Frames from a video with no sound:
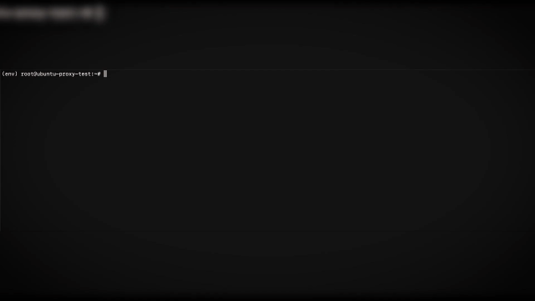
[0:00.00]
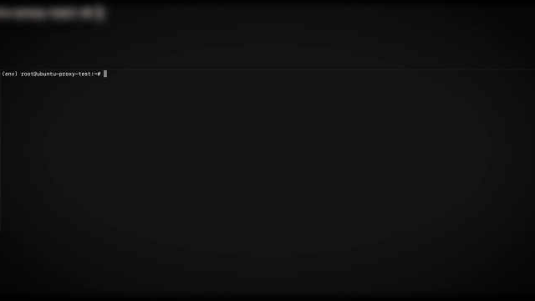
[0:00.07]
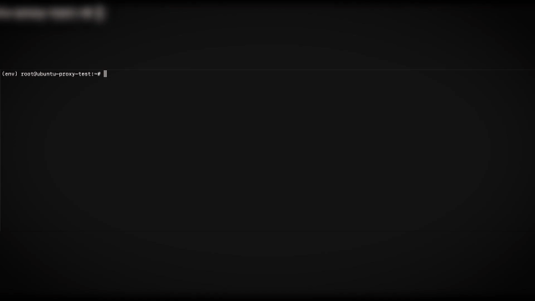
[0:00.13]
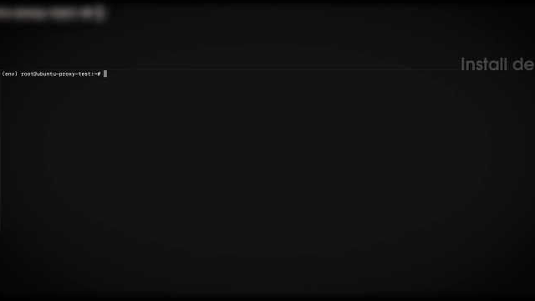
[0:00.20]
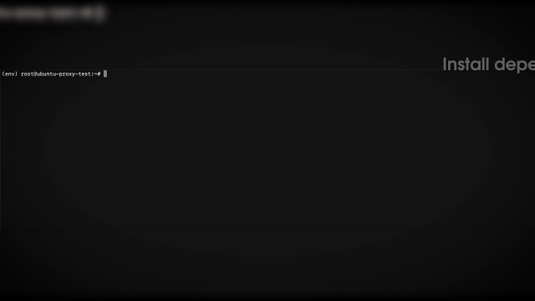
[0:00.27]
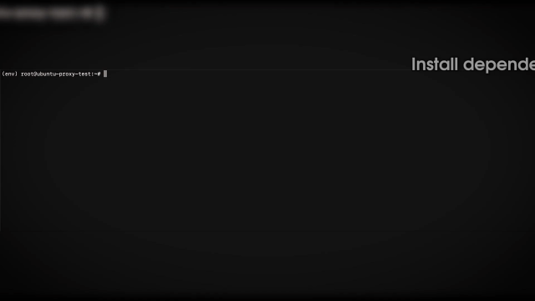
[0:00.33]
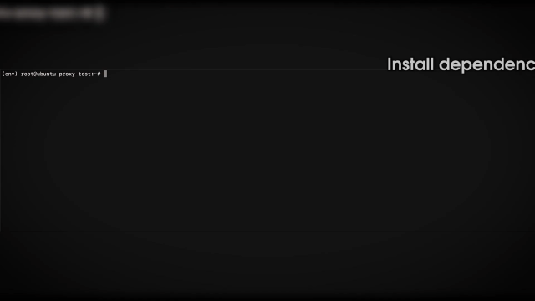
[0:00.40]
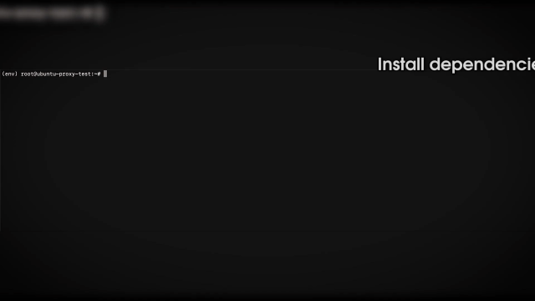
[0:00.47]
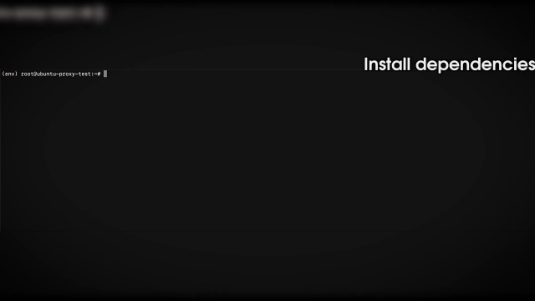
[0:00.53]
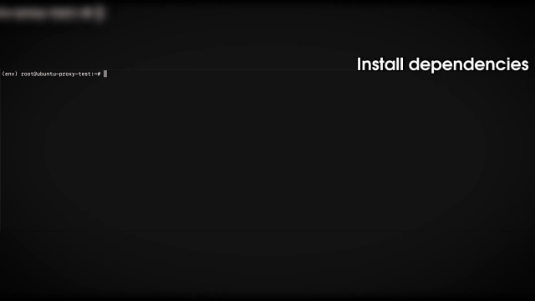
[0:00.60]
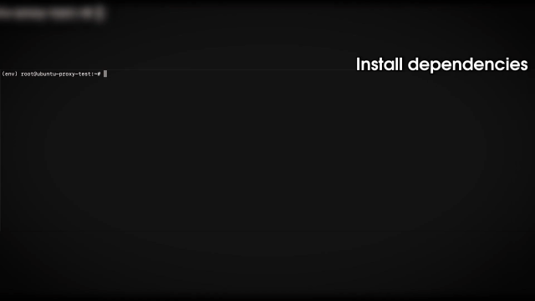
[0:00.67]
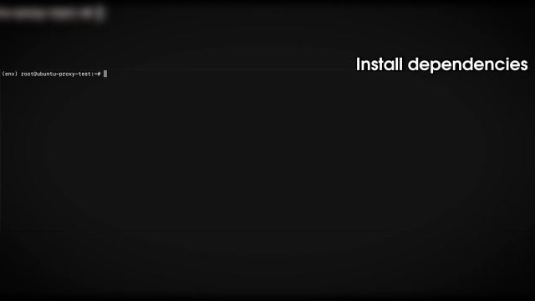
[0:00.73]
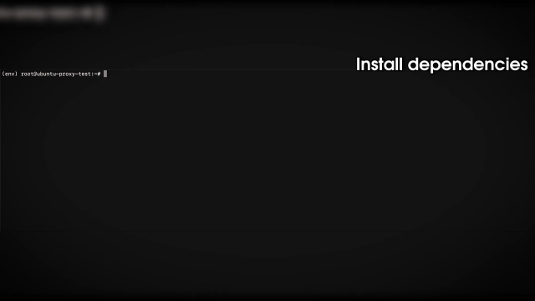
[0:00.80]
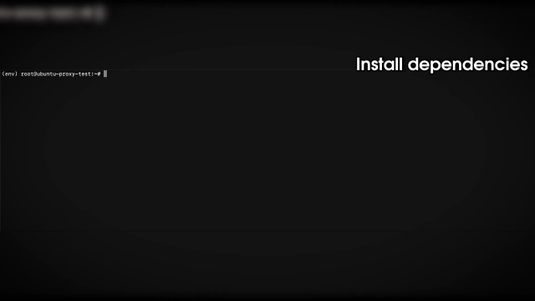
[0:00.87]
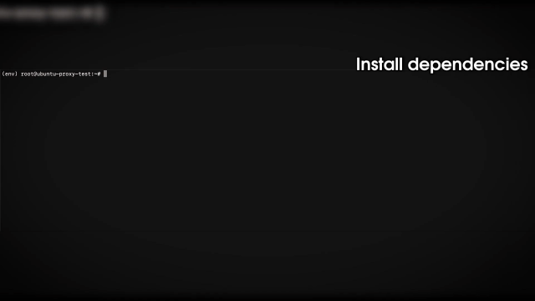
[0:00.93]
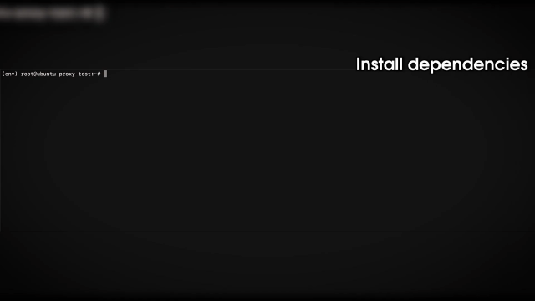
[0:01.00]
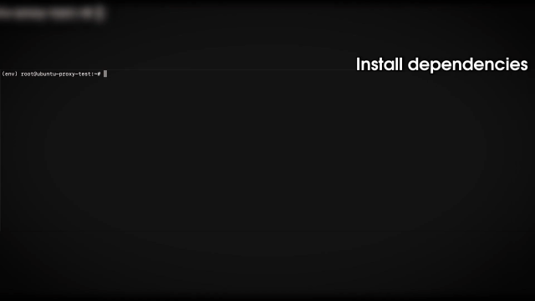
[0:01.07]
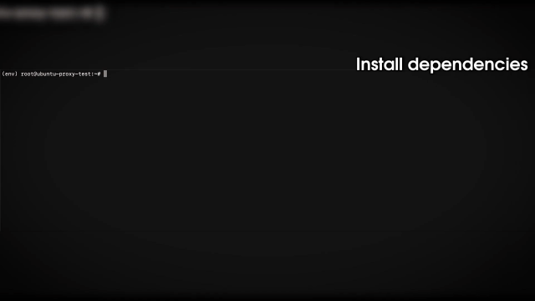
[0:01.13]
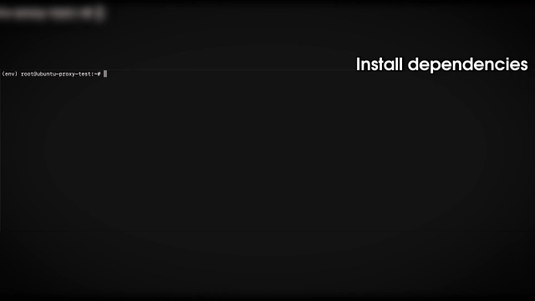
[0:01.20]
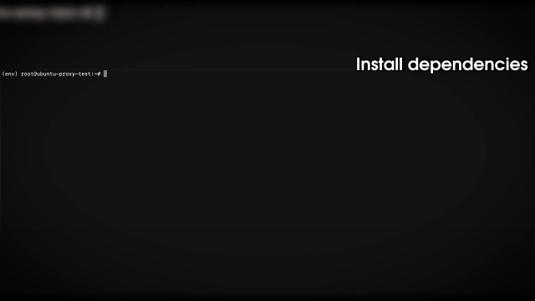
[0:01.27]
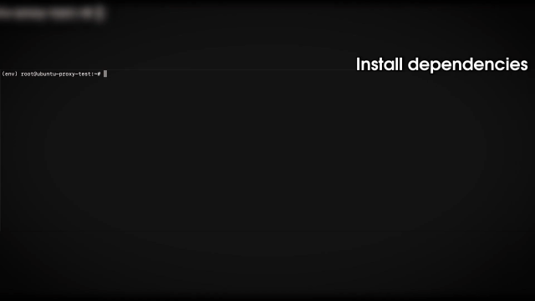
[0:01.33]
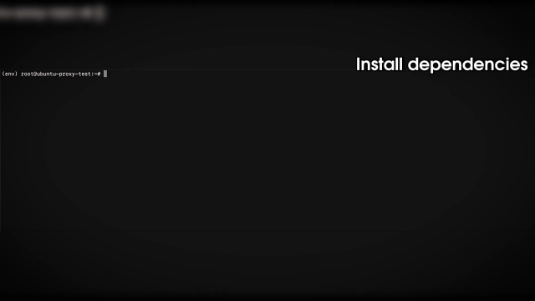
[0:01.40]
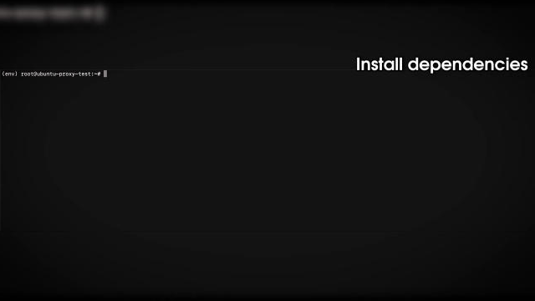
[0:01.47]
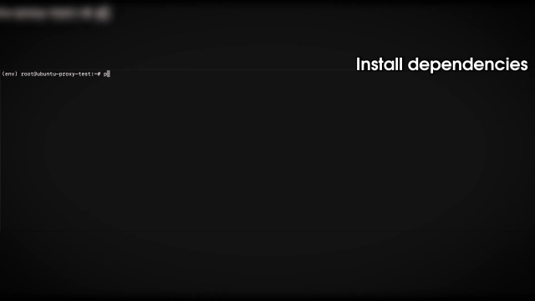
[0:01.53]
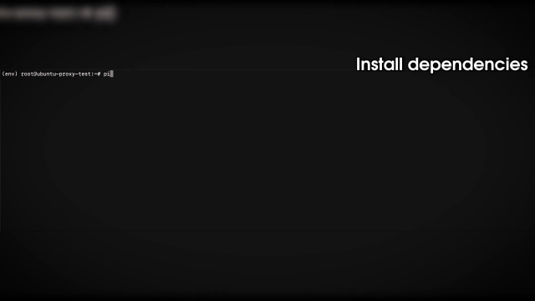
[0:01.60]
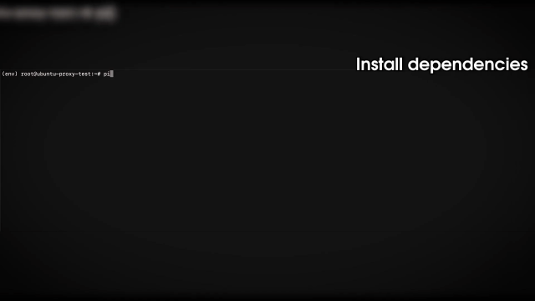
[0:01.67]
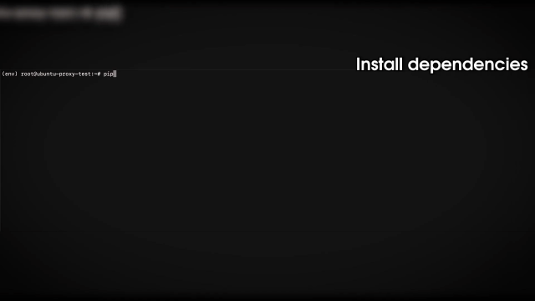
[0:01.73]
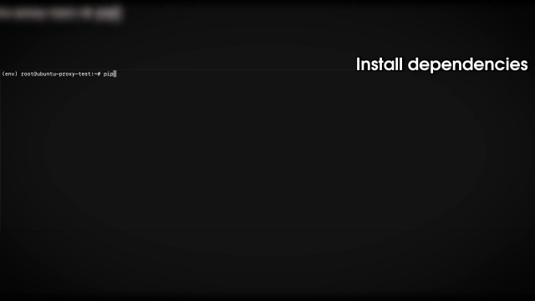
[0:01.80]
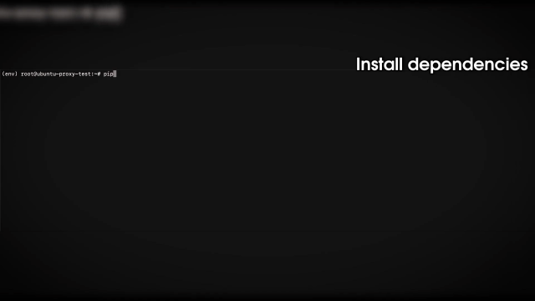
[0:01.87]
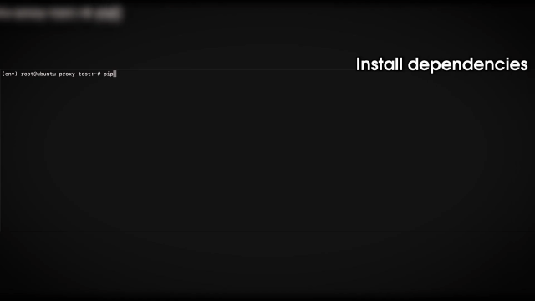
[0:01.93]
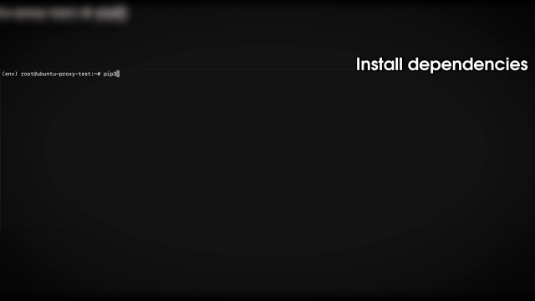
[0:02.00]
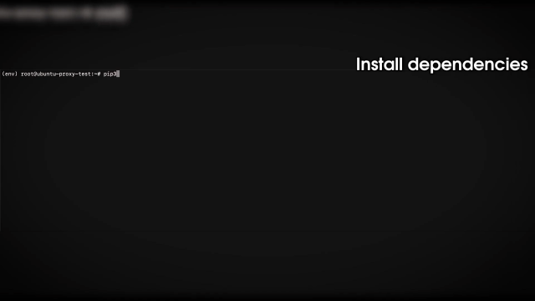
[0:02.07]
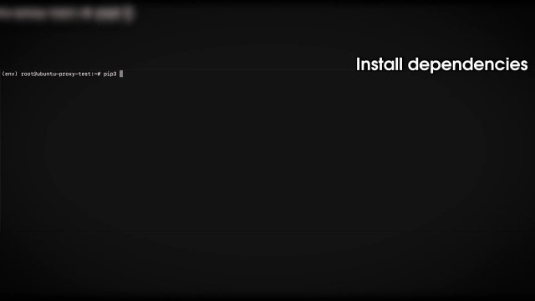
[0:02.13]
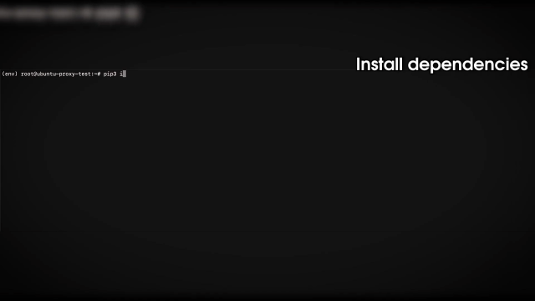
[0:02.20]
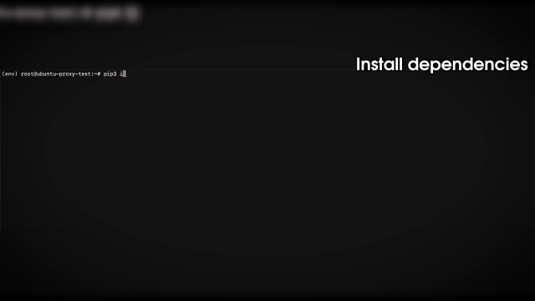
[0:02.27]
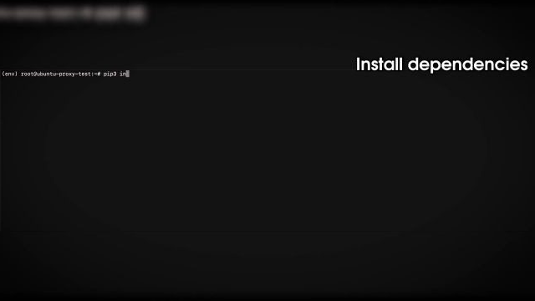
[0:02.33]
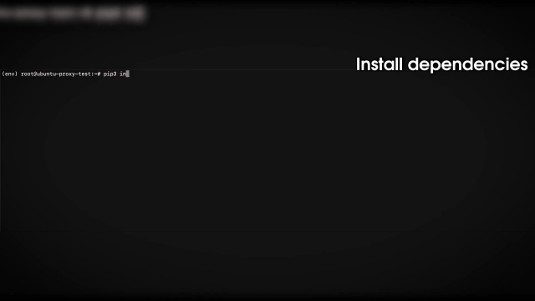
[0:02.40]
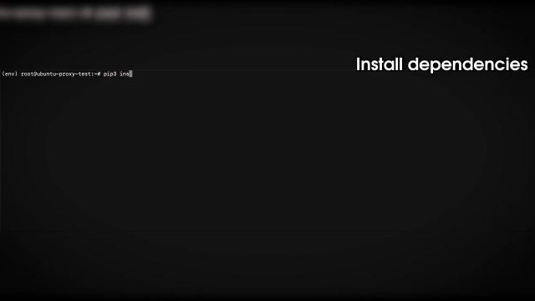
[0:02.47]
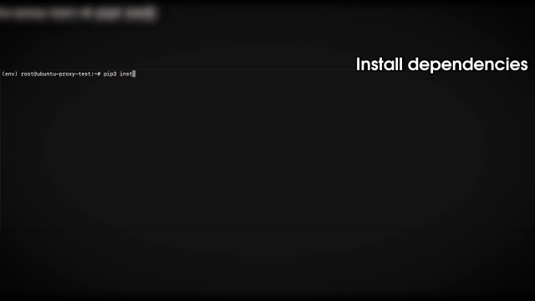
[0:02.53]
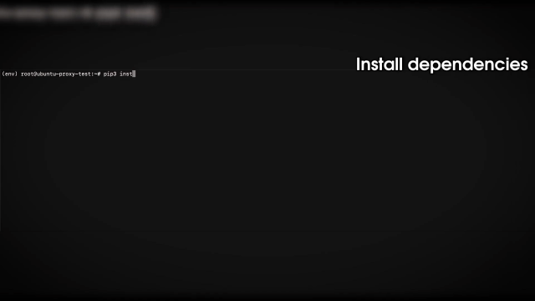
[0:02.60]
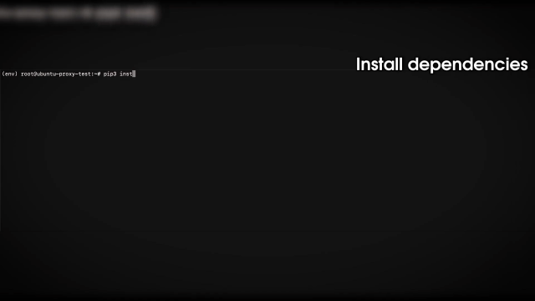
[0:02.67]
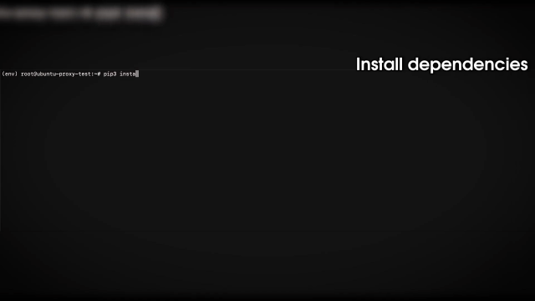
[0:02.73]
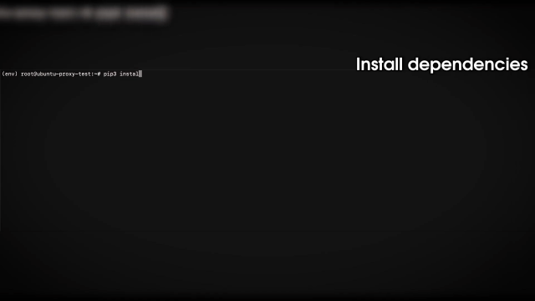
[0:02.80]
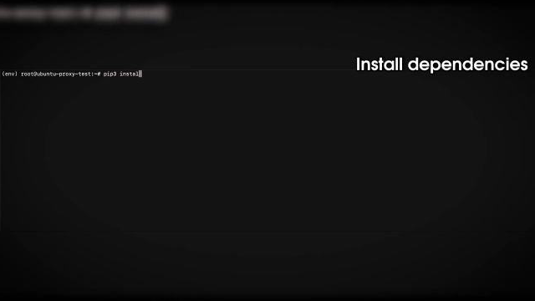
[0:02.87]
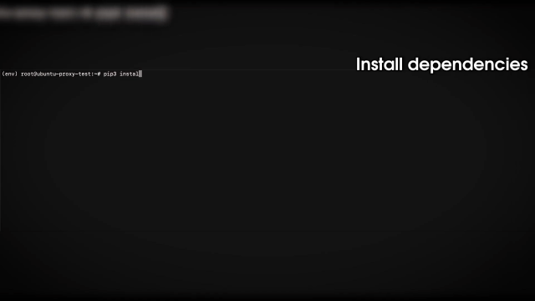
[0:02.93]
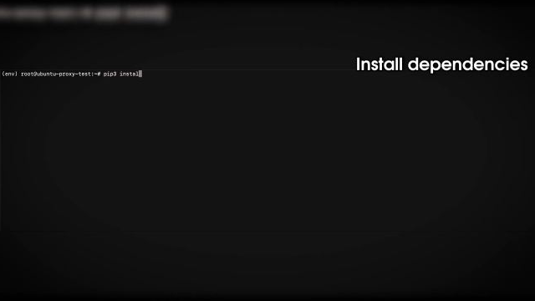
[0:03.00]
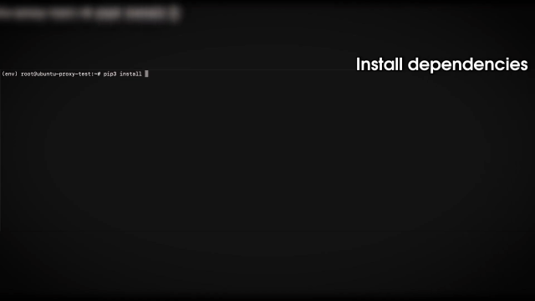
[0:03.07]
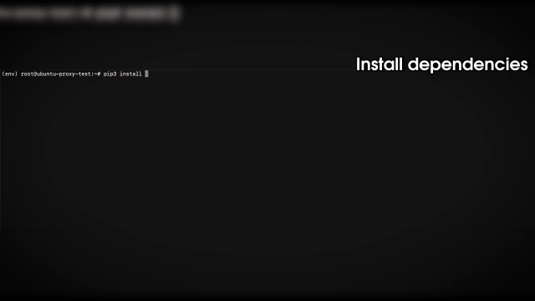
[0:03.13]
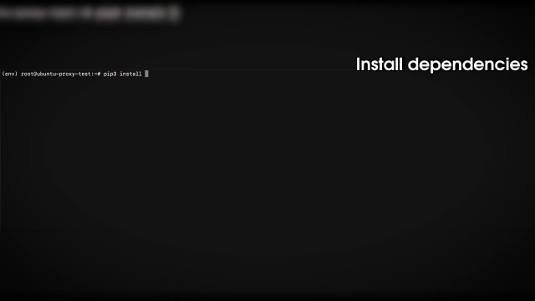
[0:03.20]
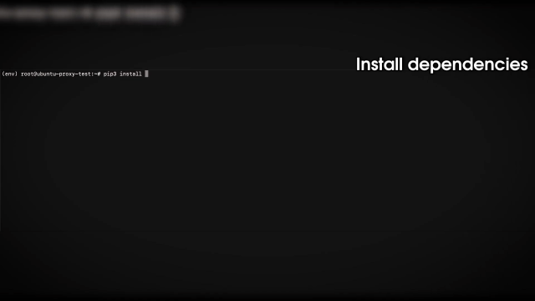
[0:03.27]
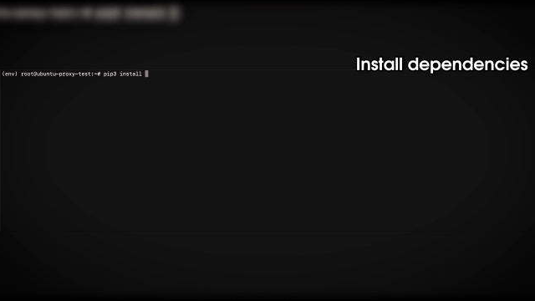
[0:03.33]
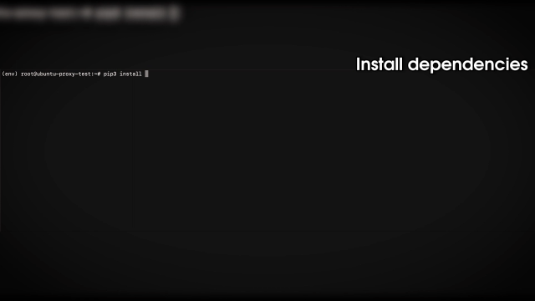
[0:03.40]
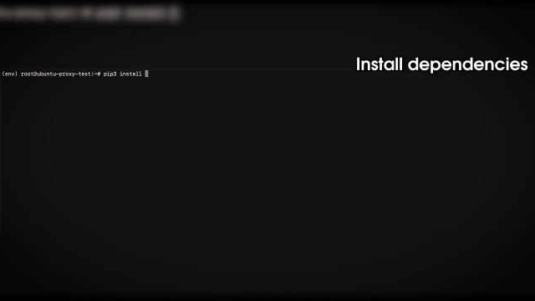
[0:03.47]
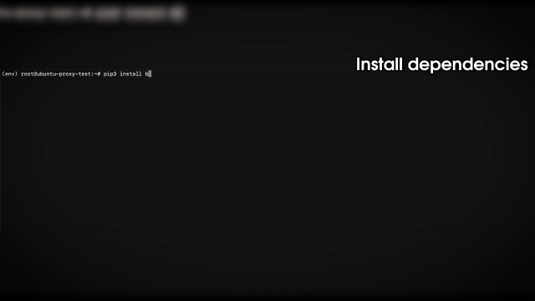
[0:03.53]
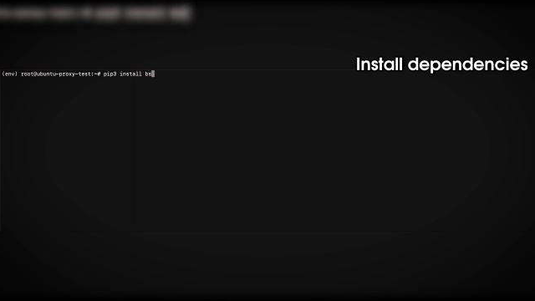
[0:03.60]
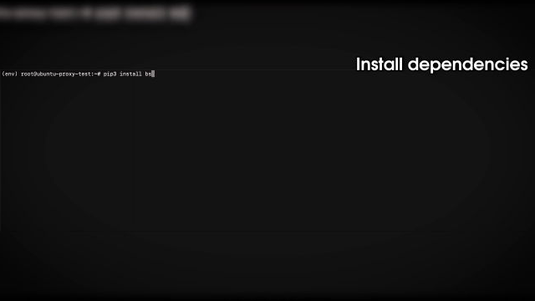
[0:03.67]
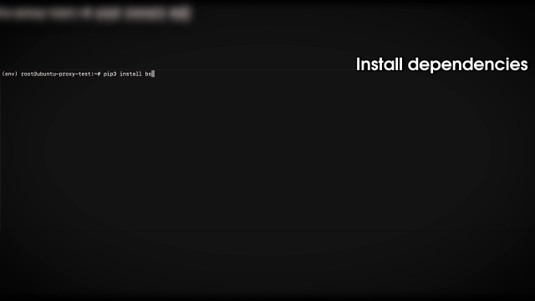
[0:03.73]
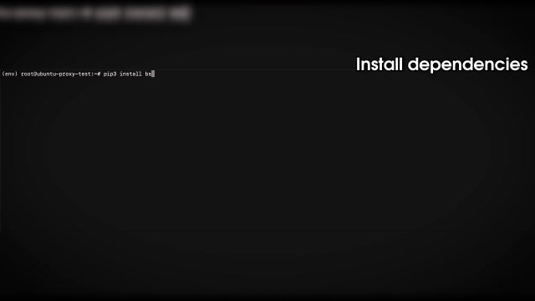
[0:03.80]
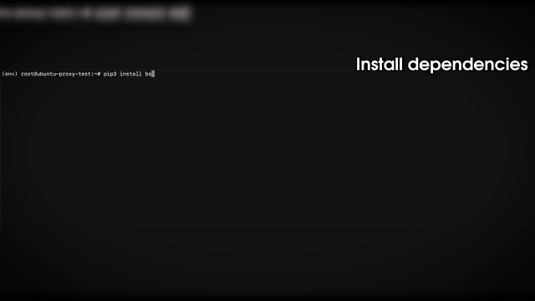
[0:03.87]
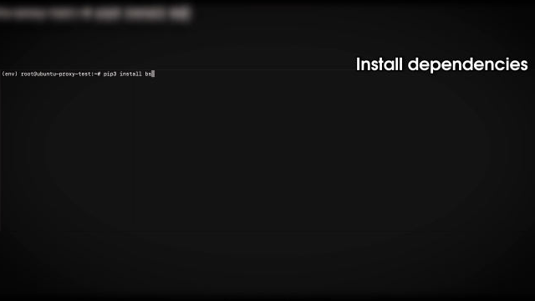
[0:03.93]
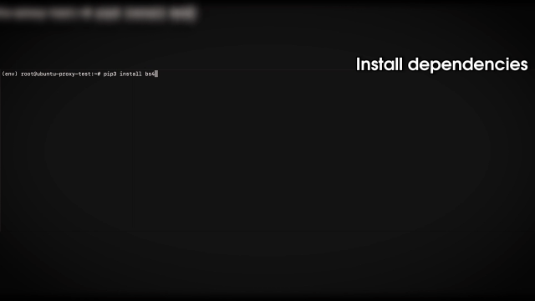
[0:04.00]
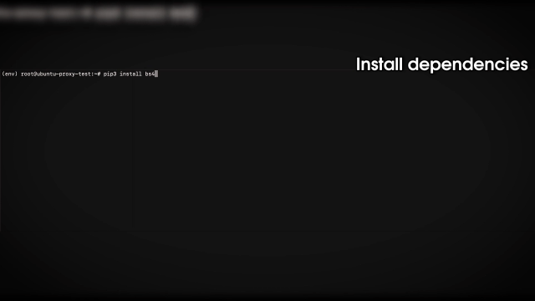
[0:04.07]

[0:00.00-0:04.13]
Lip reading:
[unreadable: no face in view]